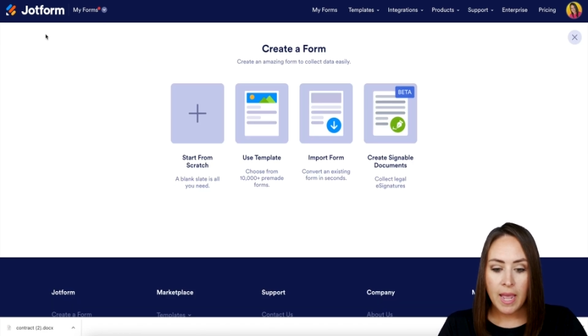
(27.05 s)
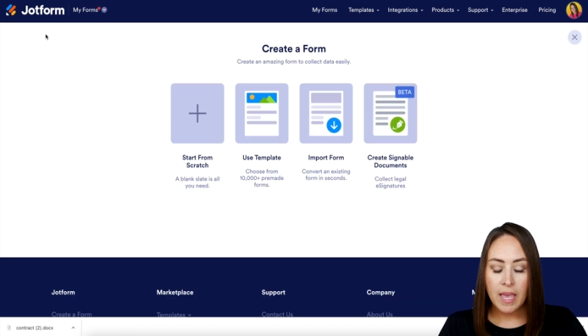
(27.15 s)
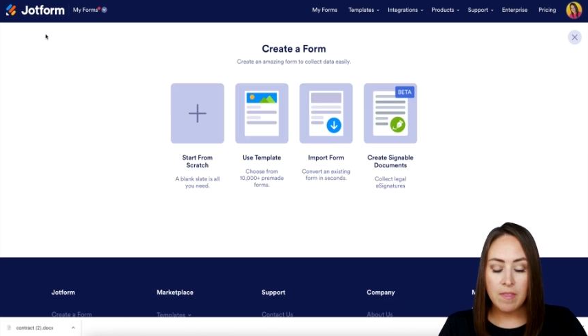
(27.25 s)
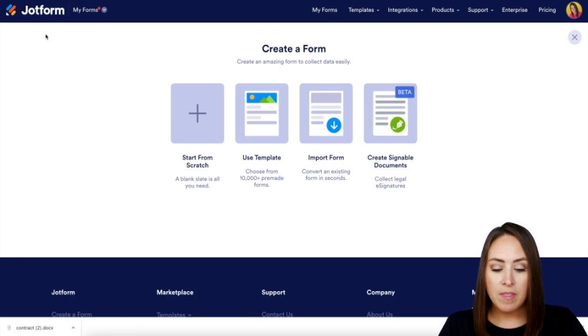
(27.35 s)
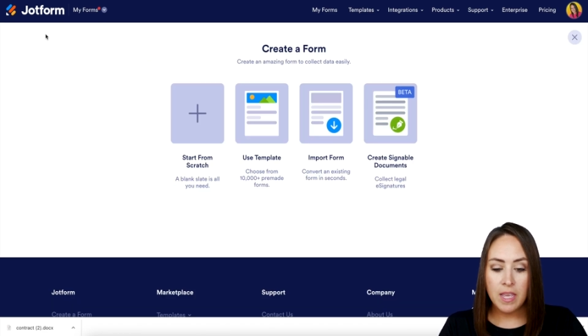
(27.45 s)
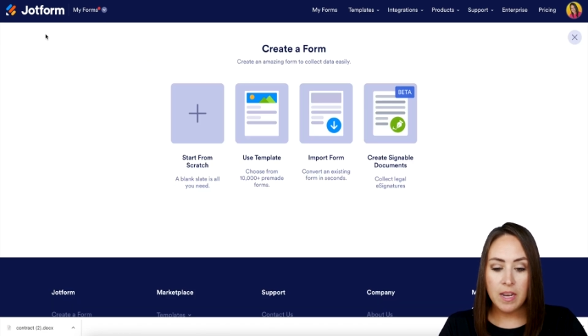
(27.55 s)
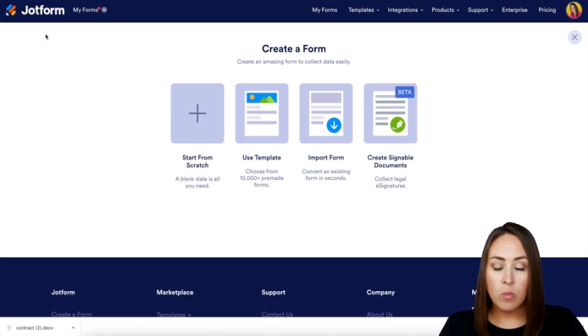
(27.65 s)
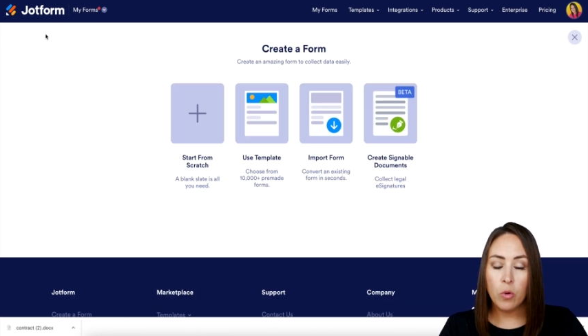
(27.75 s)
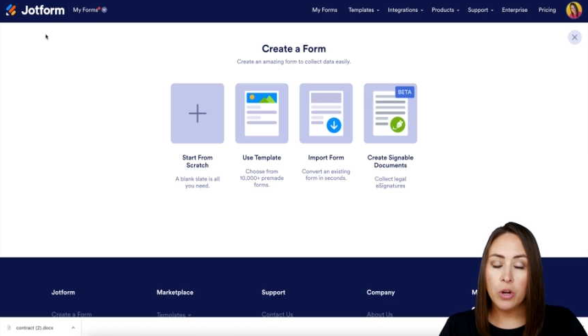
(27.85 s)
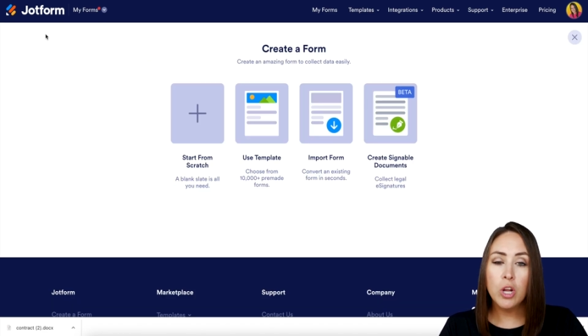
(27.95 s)
and then
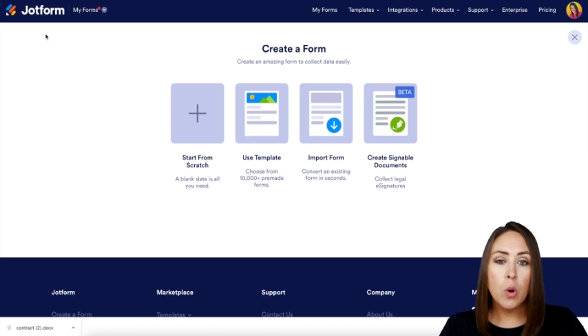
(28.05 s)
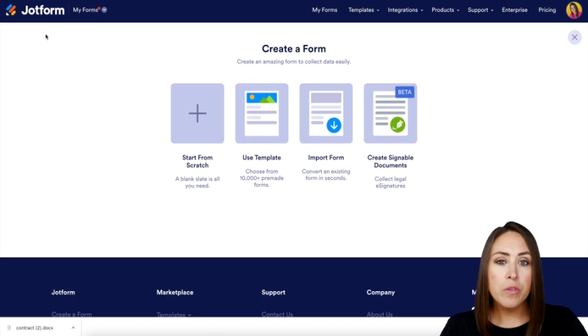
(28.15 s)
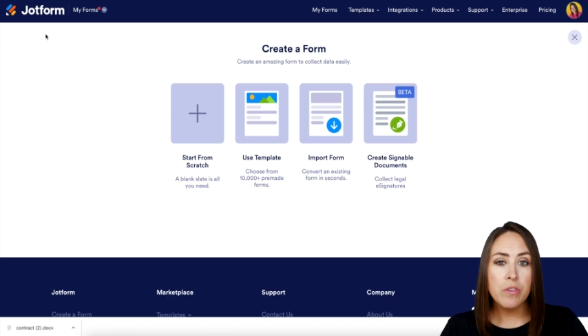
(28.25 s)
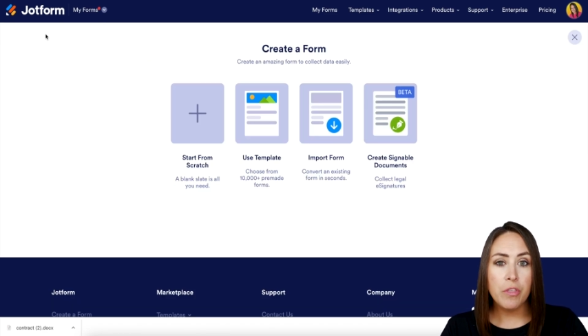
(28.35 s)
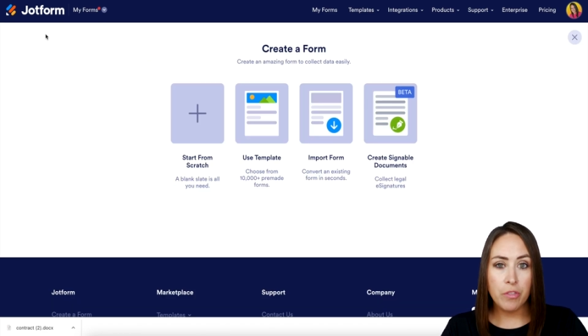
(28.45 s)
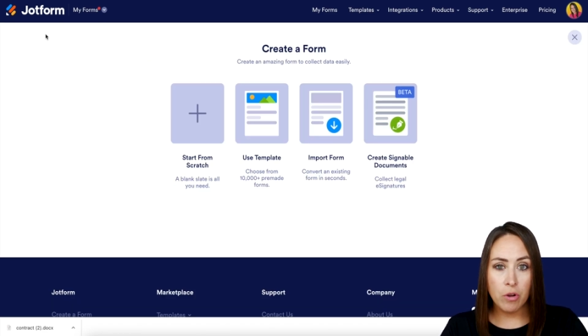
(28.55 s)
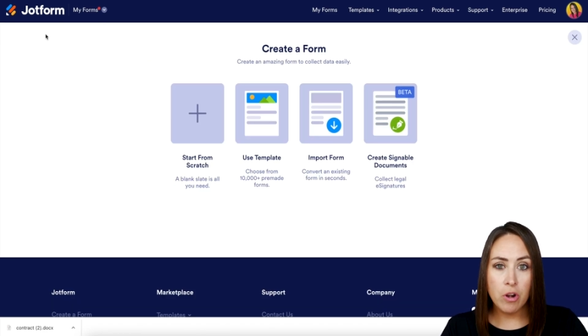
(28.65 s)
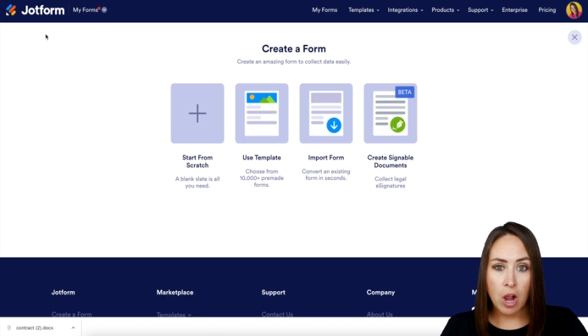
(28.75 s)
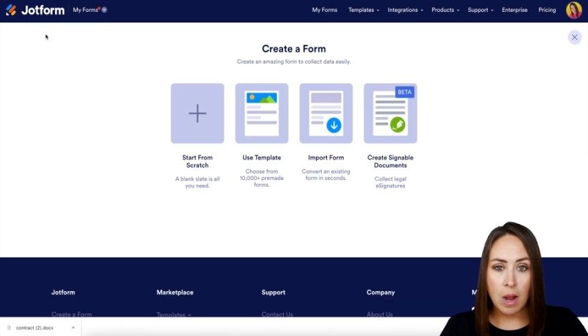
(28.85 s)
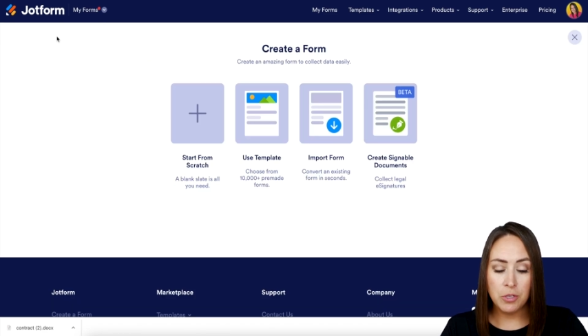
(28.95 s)
we're going to go with the third
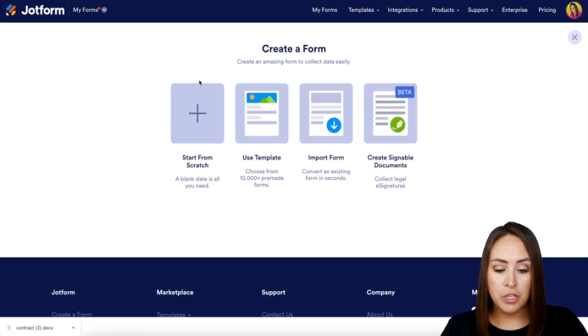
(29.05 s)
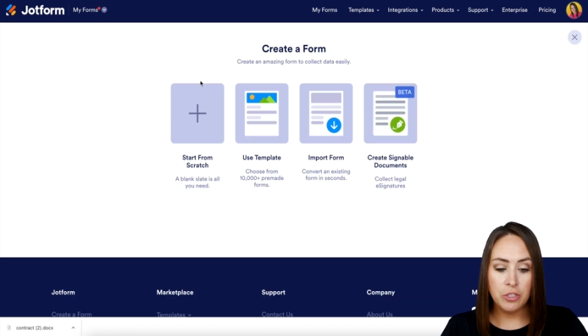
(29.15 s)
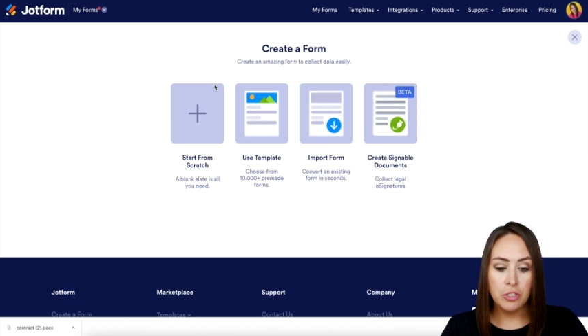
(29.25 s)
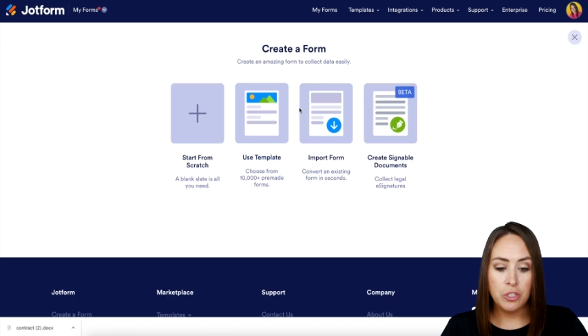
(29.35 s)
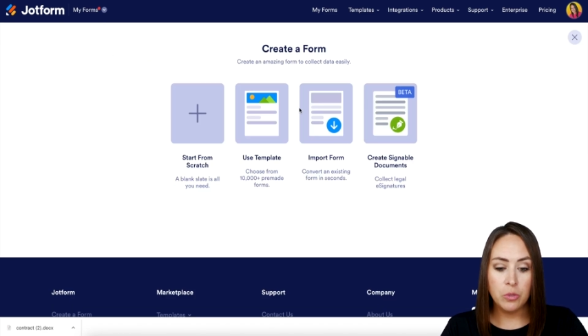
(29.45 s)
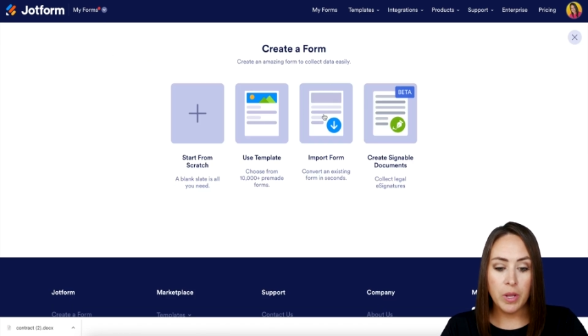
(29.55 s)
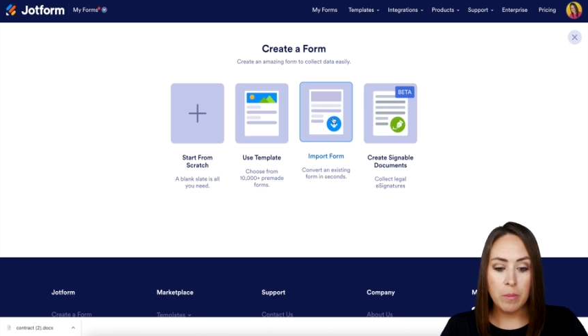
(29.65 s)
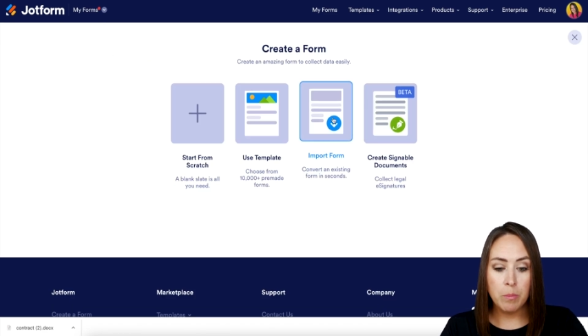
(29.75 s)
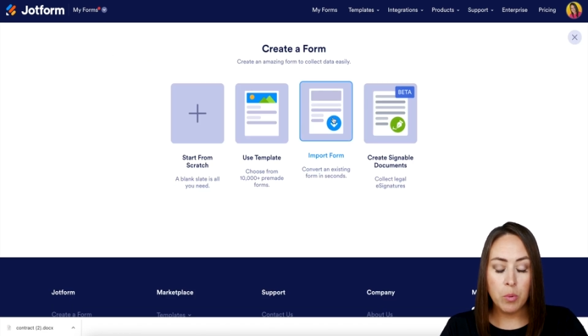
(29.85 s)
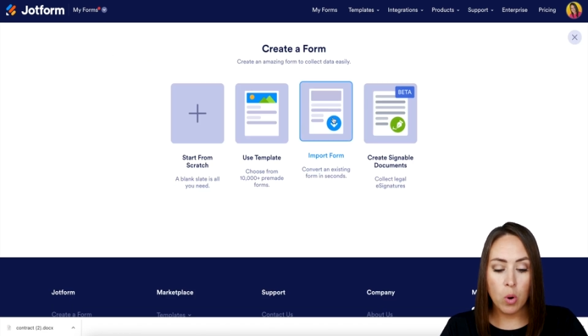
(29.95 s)
option to
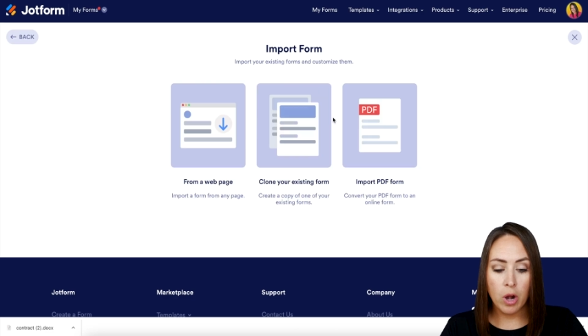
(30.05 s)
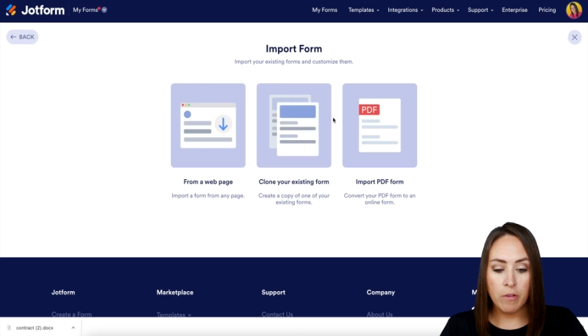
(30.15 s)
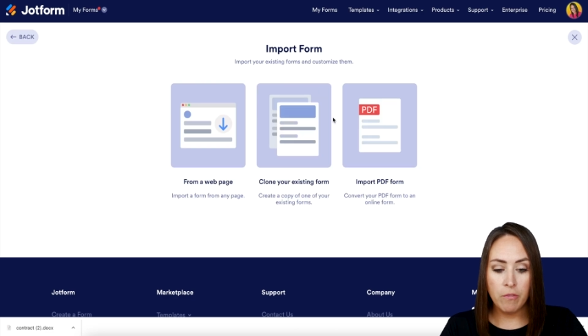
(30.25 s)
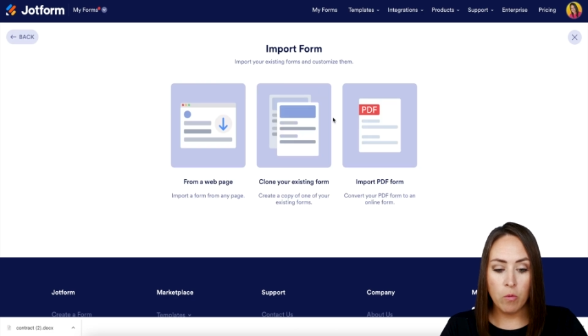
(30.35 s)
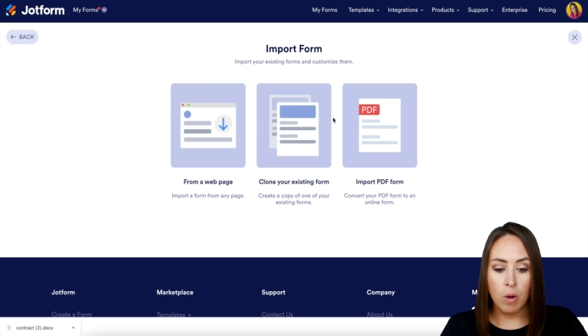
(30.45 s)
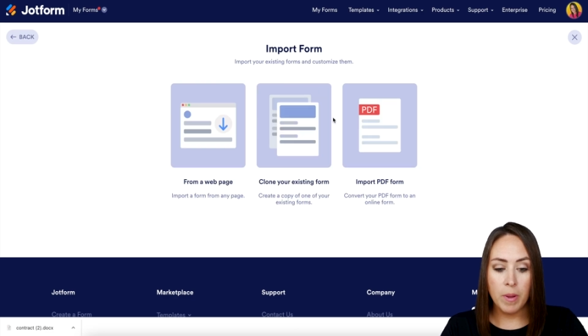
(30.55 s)
import a form.